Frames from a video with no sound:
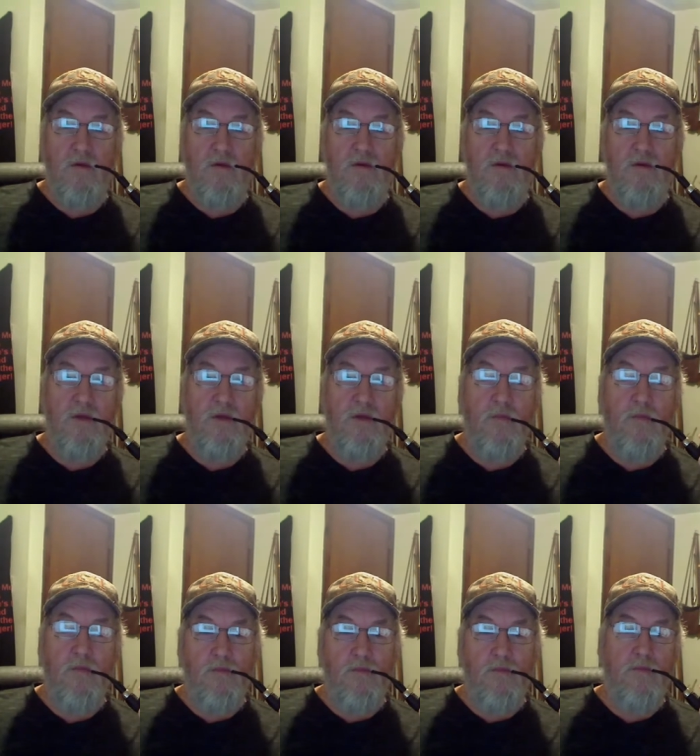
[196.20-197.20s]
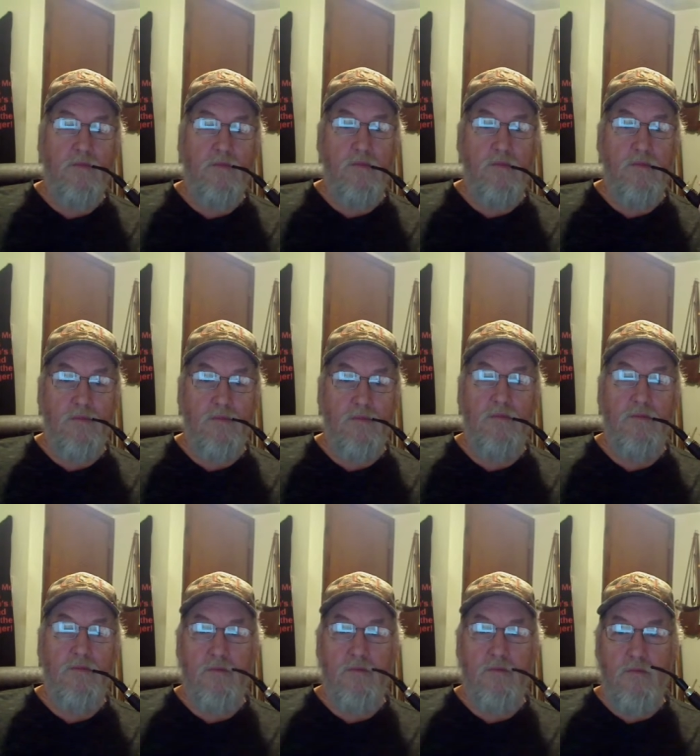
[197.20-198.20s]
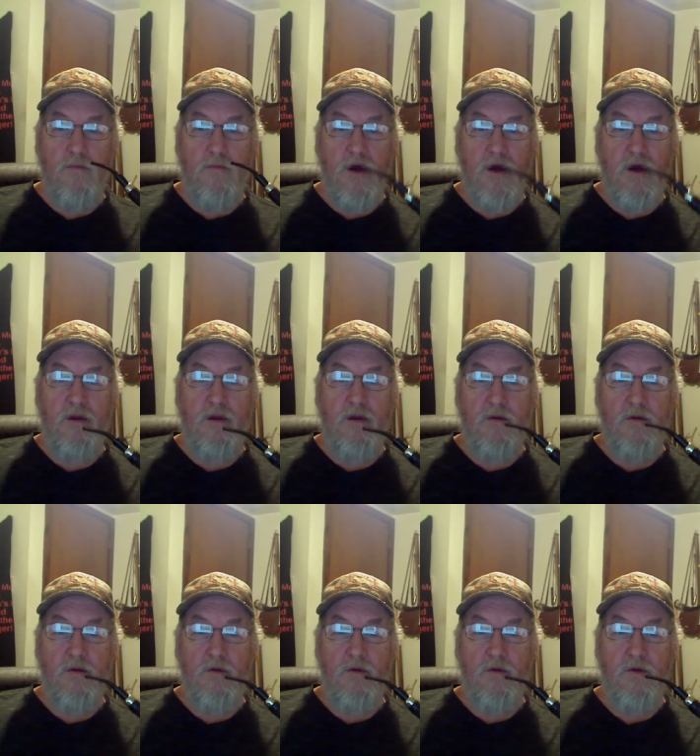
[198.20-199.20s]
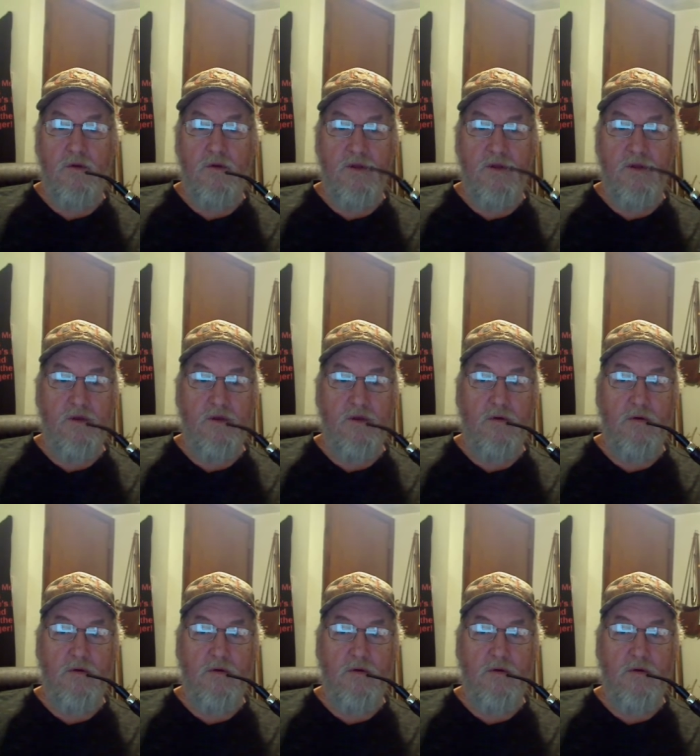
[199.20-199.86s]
didn't mind go to the detail.